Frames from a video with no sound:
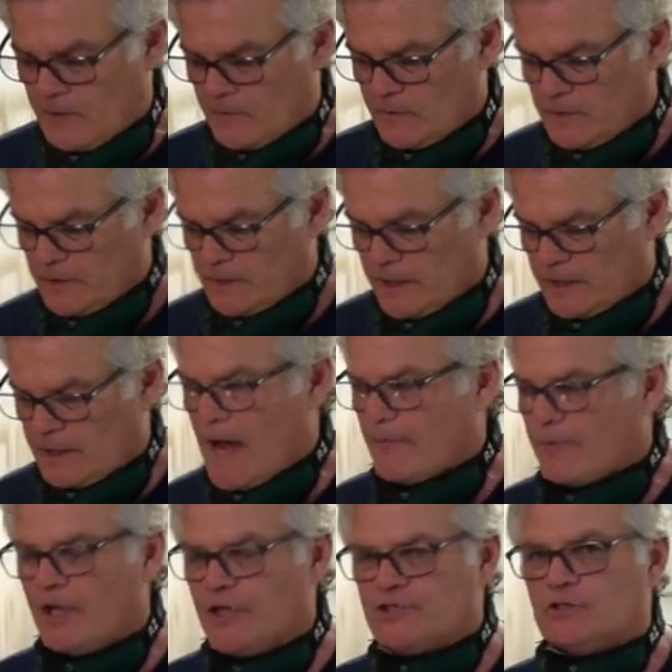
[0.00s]
in
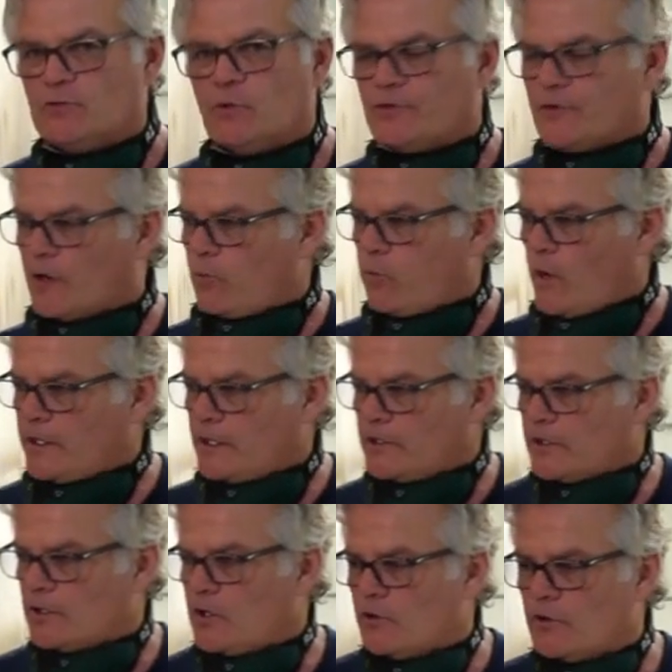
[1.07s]
combination with our white undercoat
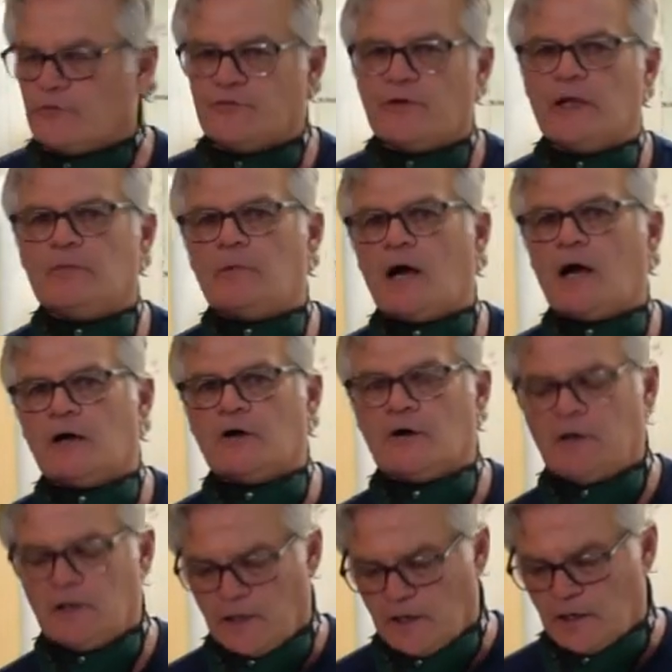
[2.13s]
or stain blocker,
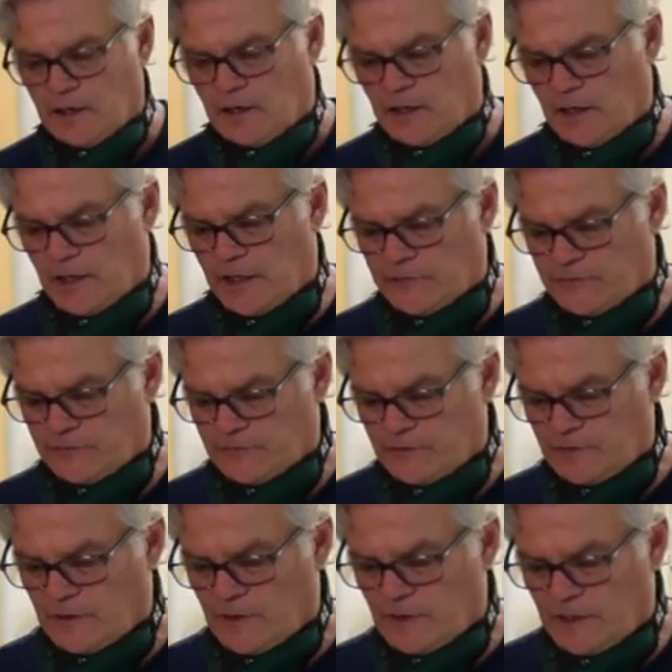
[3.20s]
it's
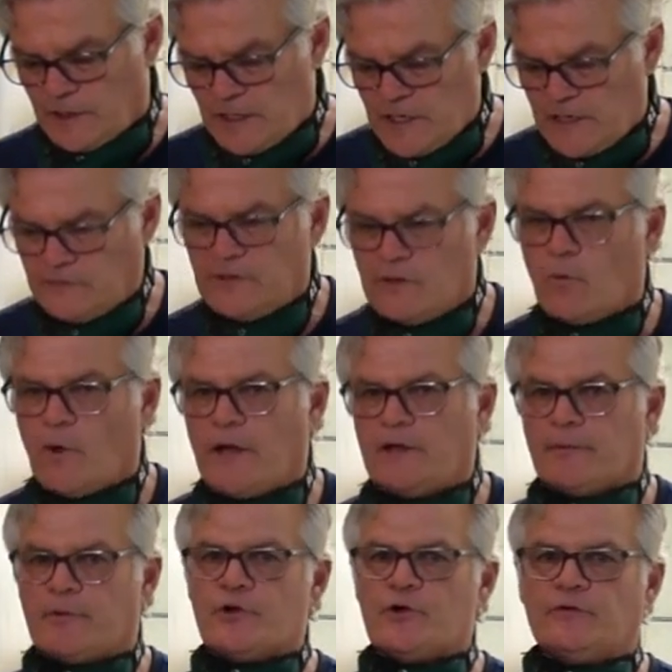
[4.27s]
an easy way to
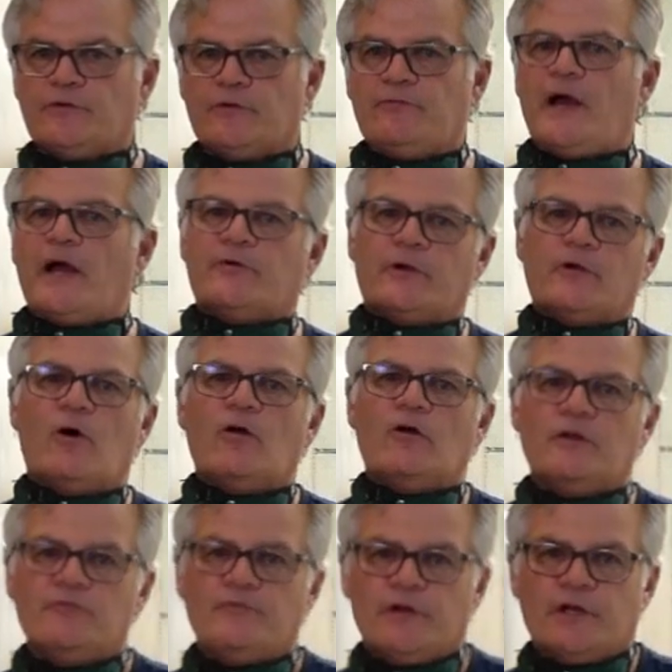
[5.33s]
produce a factory quality
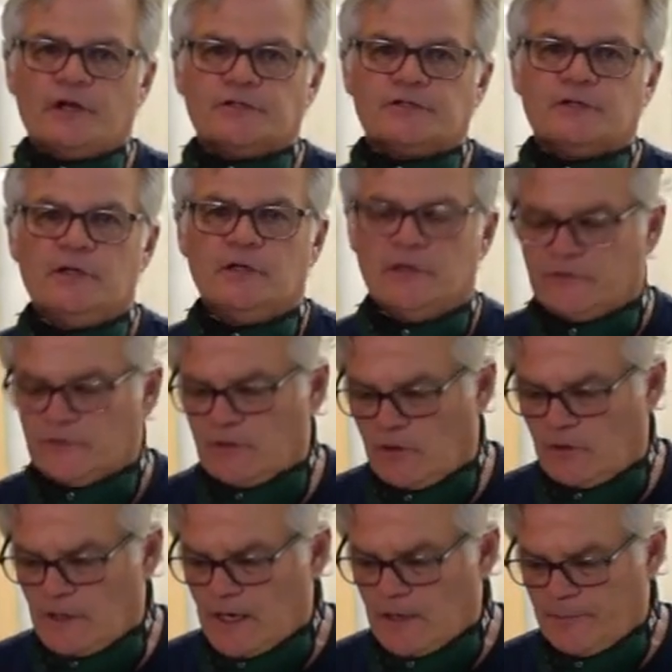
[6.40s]
finish. So a lot of
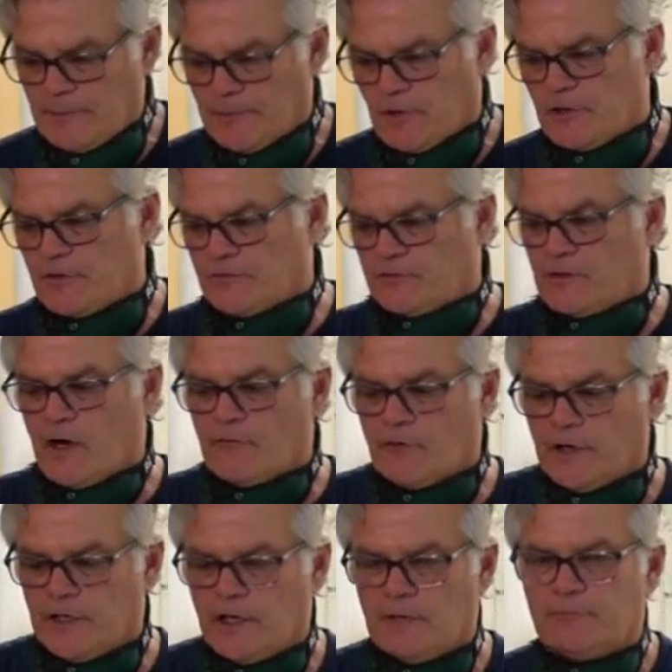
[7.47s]
people are discovering it,
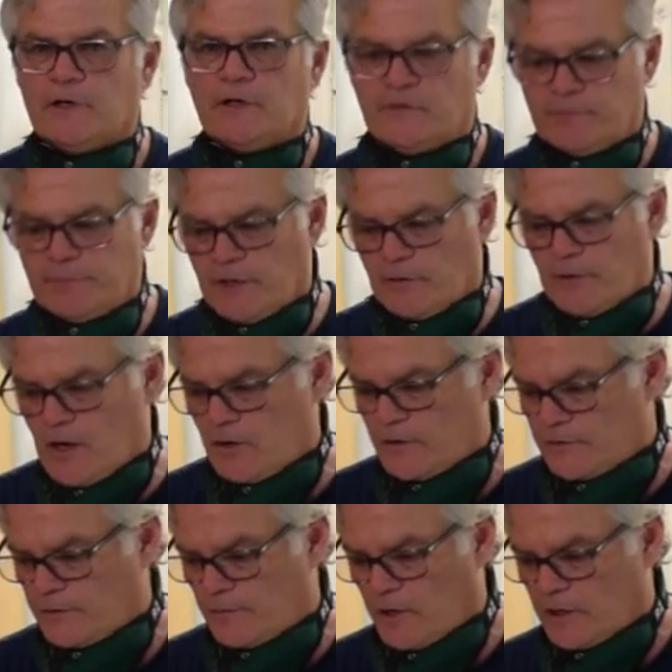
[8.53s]
but it's been around in the
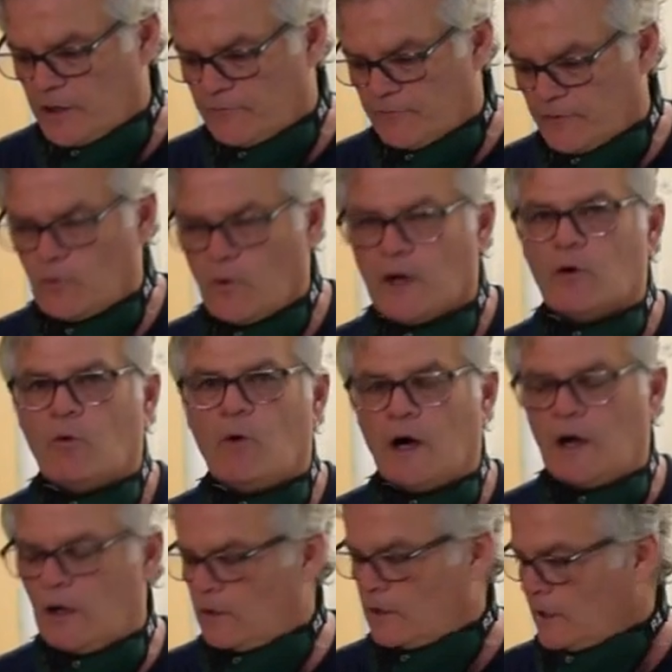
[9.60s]
market for quite a while.
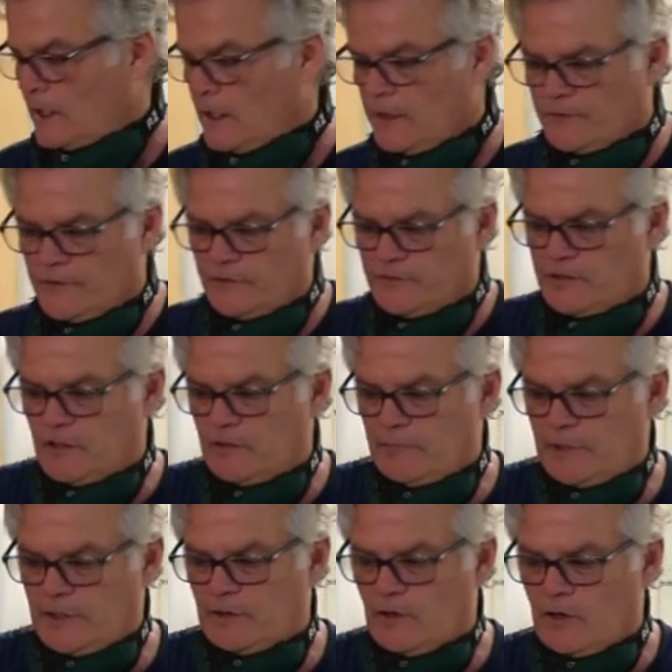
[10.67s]
This can be
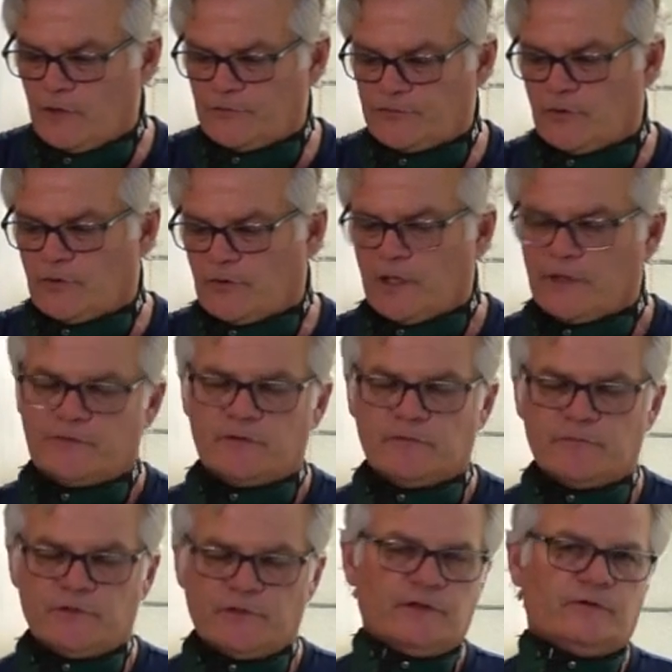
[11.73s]
also custom
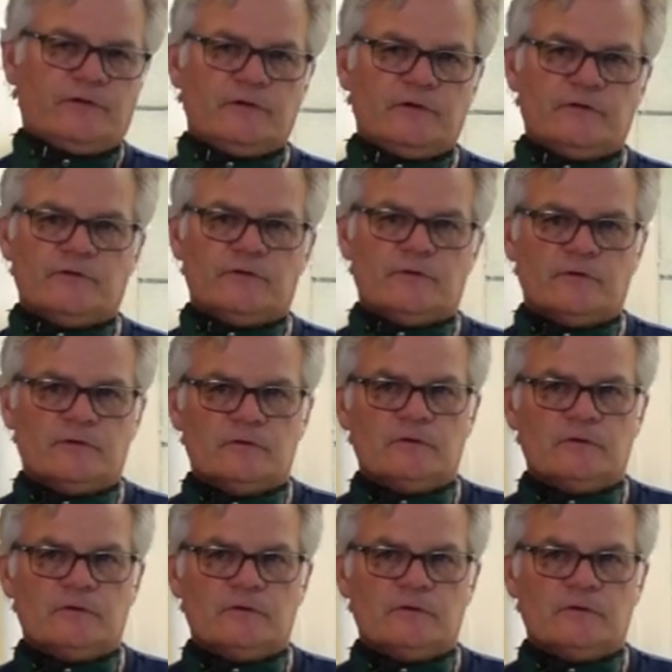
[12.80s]
tinted to